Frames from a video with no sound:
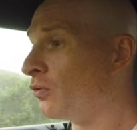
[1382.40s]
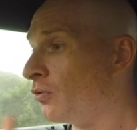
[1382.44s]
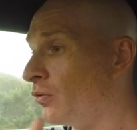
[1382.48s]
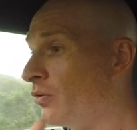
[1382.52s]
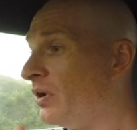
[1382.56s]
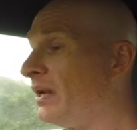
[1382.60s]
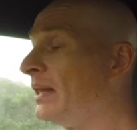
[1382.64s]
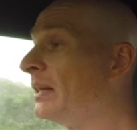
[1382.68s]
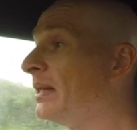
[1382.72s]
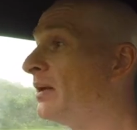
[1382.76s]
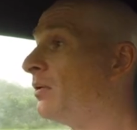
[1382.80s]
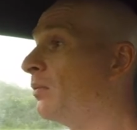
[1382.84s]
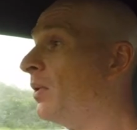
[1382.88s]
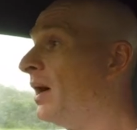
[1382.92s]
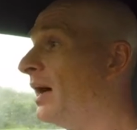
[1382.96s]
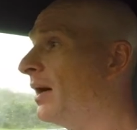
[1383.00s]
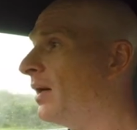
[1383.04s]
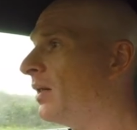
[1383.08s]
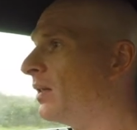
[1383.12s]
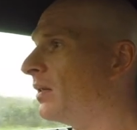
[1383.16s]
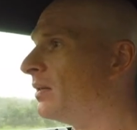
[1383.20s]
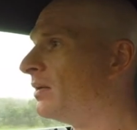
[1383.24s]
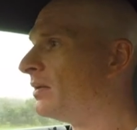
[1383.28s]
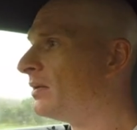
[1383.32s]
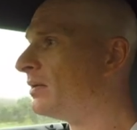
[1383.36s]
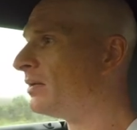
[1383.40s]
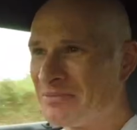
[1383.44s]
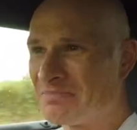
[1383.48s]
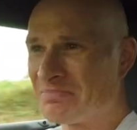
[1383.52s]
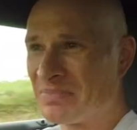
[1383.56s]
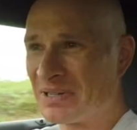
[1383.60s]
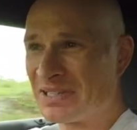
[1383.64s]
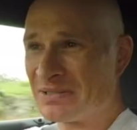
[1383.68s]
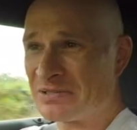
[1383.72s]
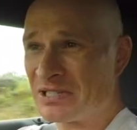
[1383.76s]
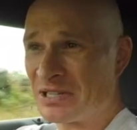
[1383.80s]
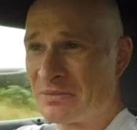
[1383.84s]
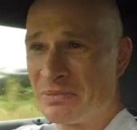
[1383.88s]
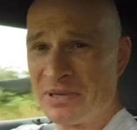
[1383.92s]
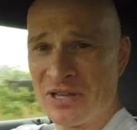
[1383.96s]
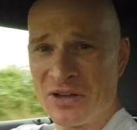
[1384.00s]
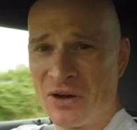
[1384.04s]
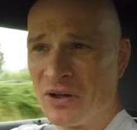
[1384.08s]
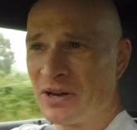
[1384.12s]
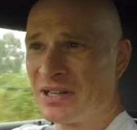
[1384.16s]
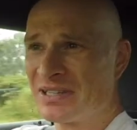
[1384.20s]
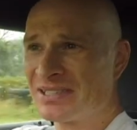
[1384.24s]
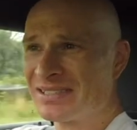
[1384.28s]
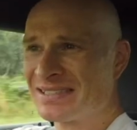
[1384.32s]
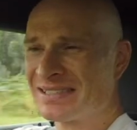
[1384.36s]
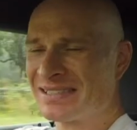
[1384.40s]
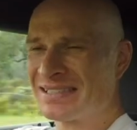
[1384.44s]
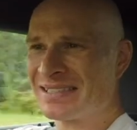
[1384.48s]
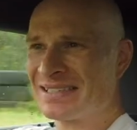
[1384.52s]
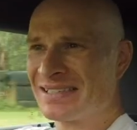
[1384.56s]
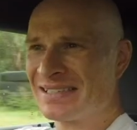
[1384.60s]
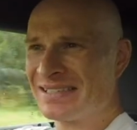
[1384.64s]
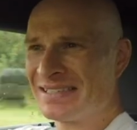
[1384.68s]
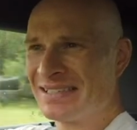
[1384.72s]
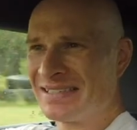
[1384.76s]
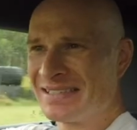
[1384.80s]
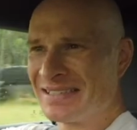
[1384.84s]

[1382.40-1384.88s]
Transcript: really well. But to be honest,